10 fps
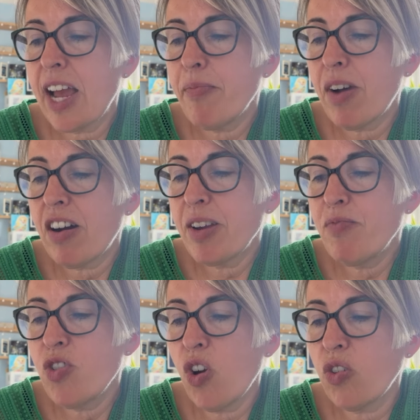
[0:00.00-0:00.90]

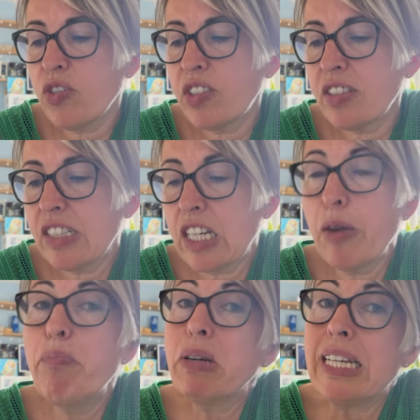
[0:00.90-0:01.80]
I'm not
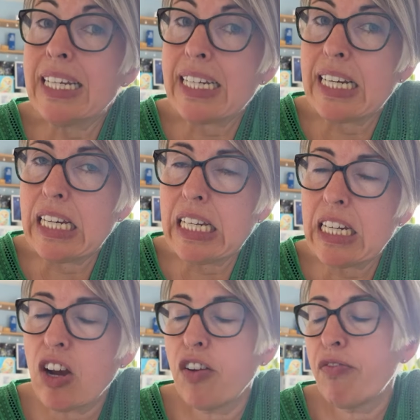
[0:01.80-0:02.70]

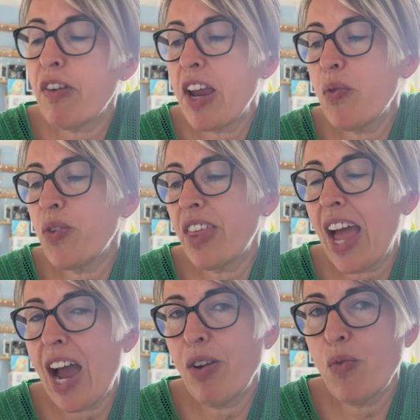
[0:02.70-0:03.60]
completely au fait with
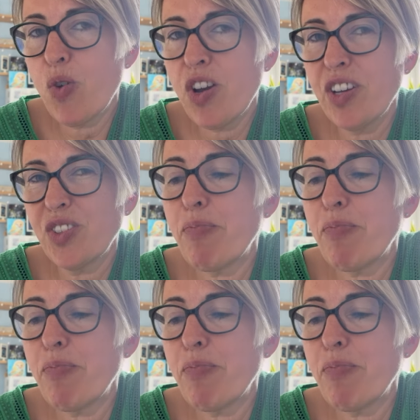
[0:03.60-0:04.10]
how it works,